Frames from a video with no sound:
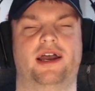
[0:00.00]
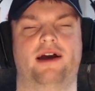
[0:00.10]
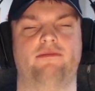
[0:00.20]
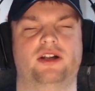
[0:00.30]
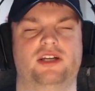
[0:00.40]

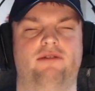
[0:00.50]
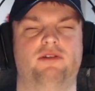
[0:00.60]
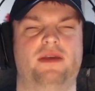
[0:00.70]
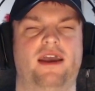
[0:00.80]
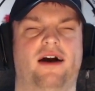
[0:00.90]
much I would
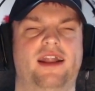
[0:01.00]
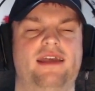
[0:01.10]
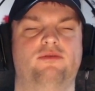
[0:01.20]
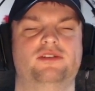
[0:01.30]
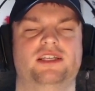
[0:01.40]
be
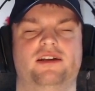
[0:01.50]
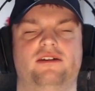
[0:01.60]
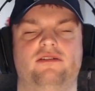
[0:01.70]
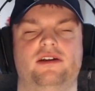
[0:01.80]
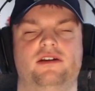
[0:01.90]
unable to
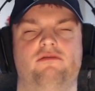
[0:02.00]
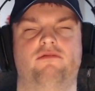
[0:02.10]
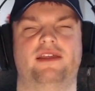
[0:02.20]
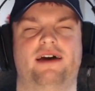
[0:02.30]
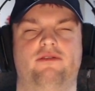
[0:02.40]
do
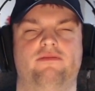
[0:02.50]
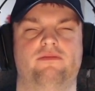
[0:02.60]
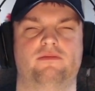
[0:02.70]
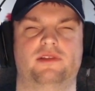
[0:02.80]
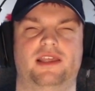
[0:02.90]
without
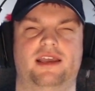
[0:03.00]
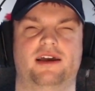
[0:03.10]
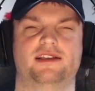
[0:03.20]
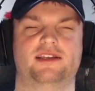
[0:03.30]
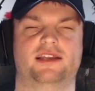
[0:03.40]

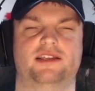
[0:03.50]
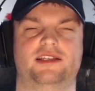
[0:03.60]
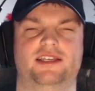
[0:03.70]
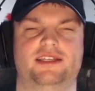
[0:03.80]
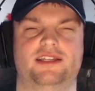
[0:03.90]
the sighted
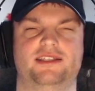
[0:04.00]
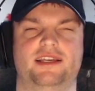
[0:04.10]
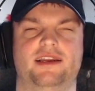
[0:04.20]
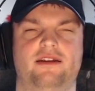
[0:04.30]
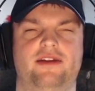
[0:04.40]
assistance
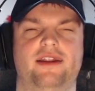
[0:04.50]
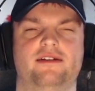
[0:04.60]
included.